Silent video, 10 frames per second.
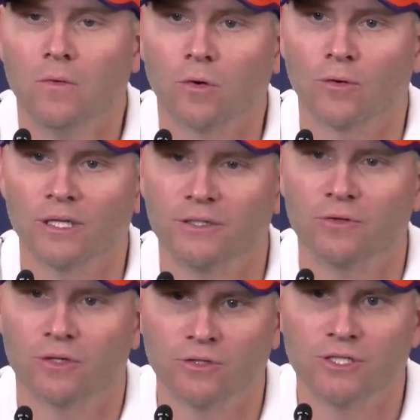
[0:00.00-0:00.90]
we're really
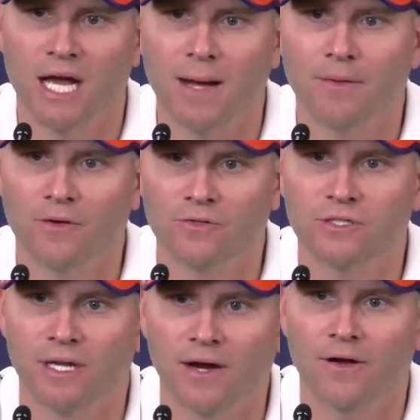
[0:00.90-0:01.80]
doing a good job in those
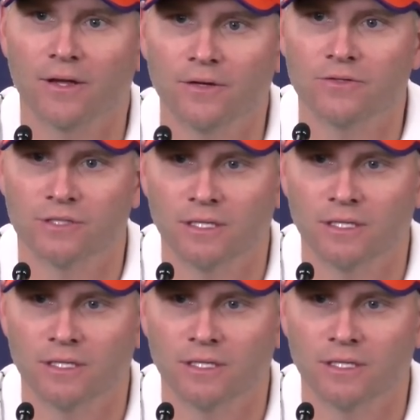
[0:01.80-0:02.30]
scenarios.